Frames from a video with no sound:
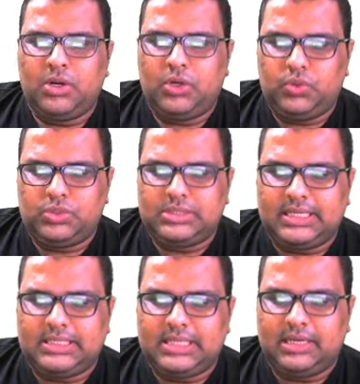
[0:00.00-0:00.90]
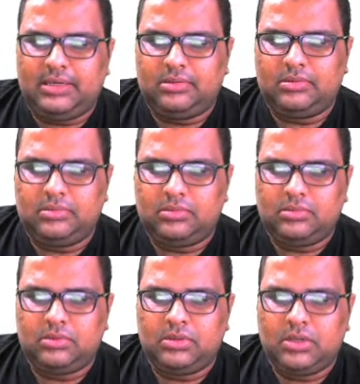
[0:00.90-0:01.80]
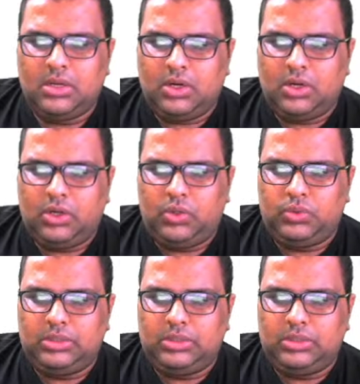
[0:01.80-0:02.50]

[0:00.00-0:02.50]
2 6s are, 2